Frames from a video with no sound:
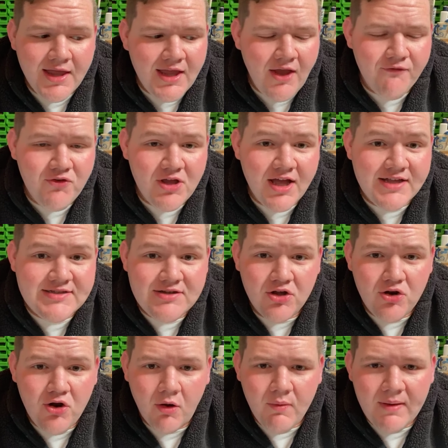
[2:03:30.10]
If you guys go
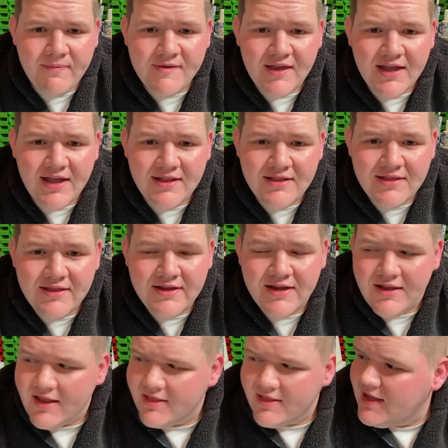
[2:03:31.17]
to our website,
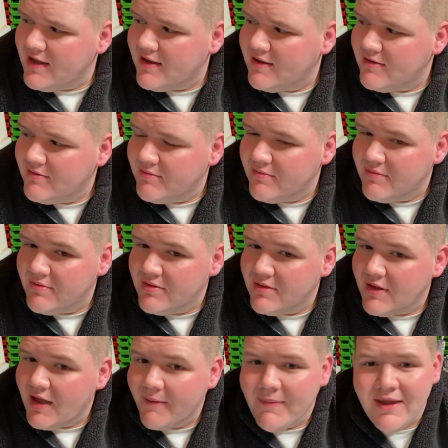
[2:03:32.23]
there, I think
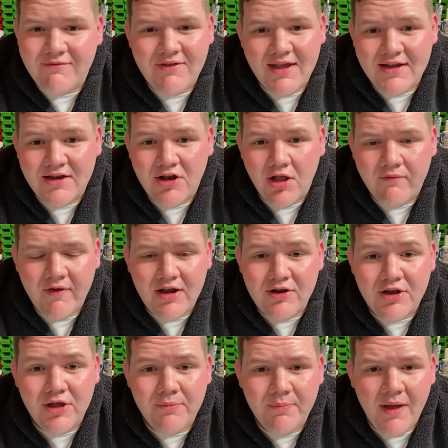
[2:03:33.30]
I may have taken it off. I don't know.